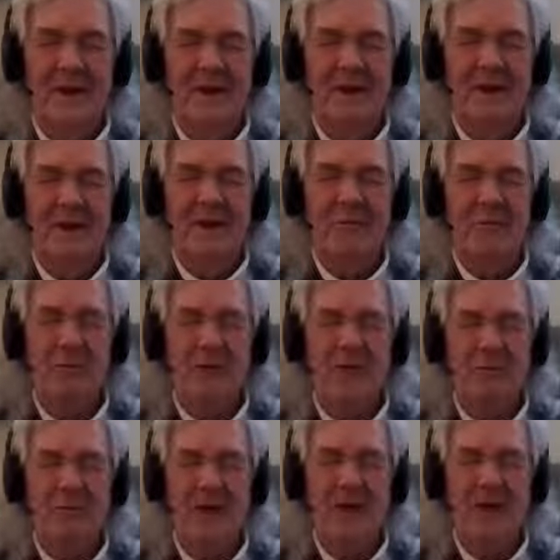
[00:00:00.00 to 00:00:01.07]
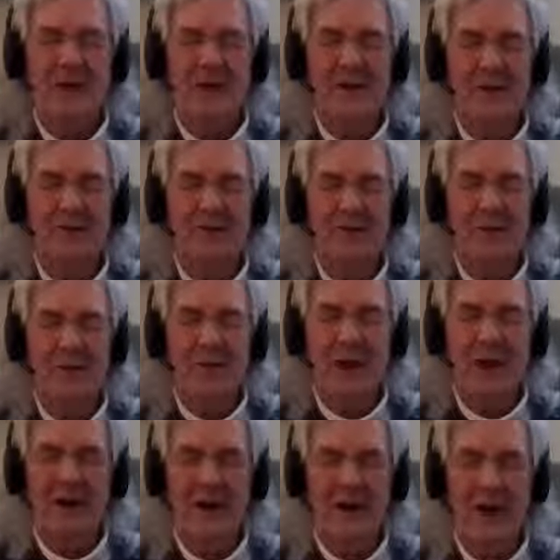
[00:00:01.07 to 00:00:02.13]
And in everyone speaking their truth
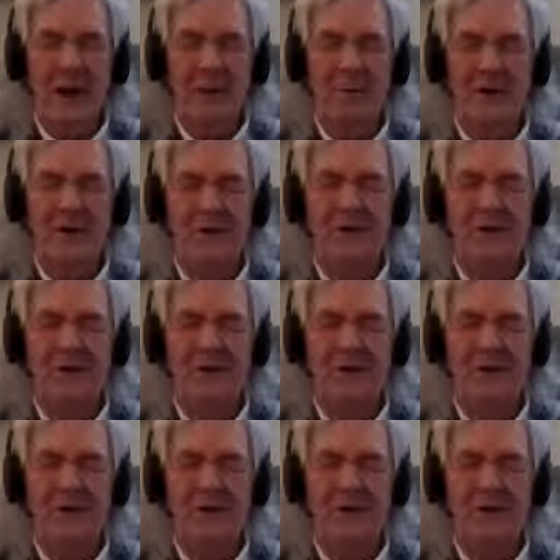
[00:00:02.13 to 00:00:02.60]
and allowing